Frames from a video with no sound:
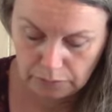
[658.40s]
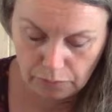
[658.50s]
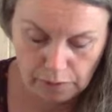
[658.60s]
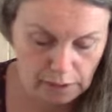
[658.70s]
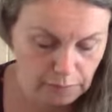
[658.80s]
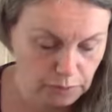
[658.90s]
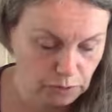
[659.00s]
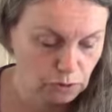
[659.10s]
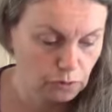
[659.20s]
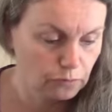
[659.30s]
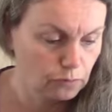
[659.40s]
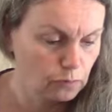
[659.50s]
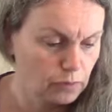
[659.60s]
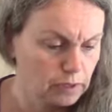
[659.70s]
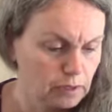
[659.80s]
well, I'm not sure,
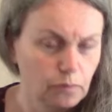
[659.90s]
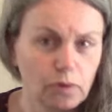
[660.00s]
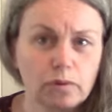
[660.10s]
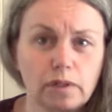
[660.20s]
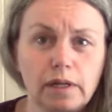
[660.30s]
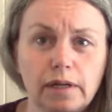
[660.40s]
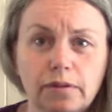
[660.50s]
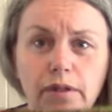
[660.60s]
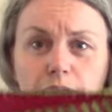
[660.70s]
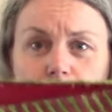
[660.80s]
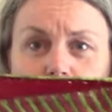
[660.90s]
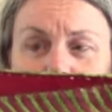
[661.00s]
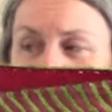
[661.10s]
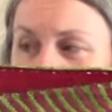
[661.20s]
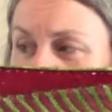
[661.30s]
Wollmeise mostly, I think.
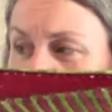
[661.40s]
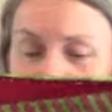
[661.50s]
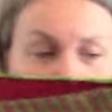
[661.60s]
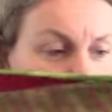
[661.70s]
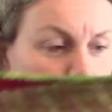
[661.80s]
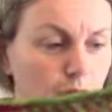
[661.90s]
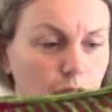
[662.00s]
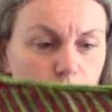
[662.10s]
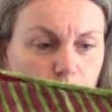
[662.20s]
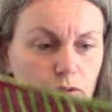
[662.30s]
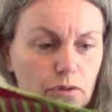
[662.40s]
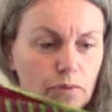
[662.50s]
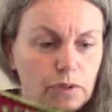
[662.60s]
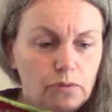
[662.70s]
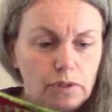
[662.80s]
So
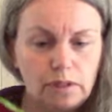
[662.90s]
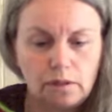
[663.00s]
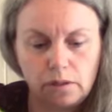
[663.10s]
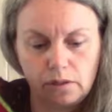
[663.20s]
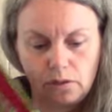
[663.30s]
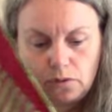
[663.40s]
when you knit this, you